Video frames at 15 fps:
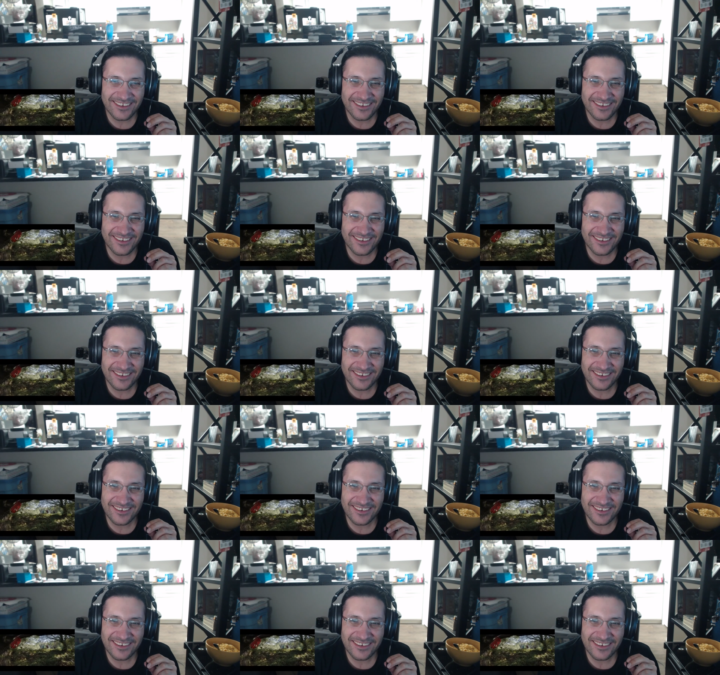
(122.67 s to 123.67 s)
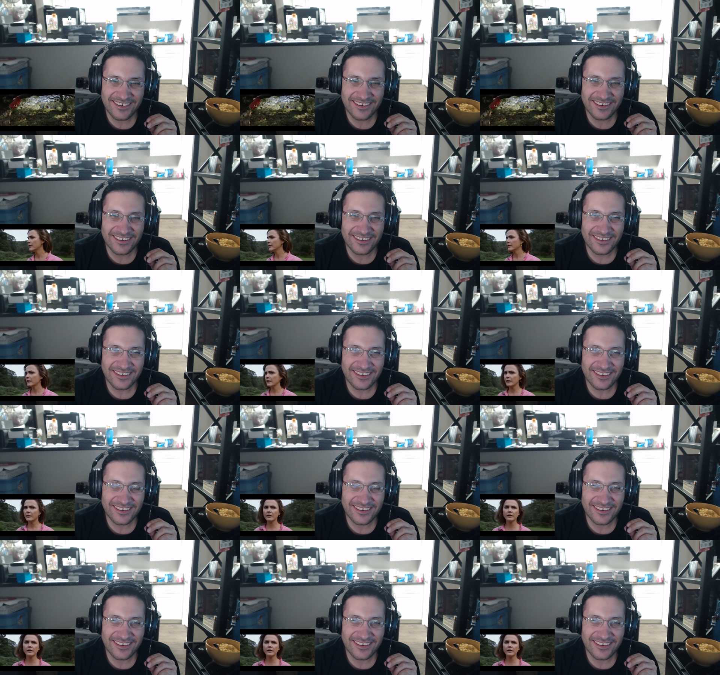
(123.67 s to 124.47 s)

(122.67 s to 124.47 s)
Nobody speaks.